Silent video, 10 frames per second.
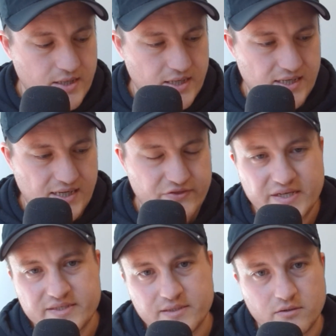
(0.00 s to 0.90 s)
I think
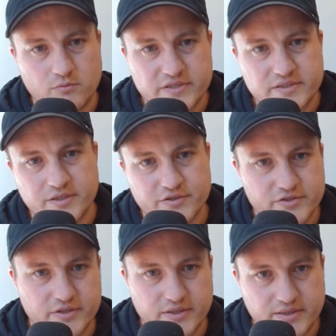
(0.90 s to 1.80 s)
it's a little
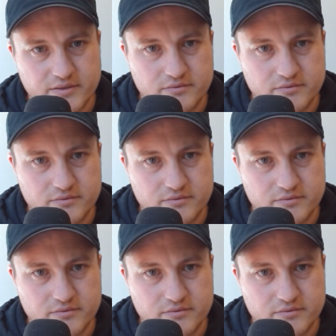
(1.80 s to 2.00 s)
misunderstood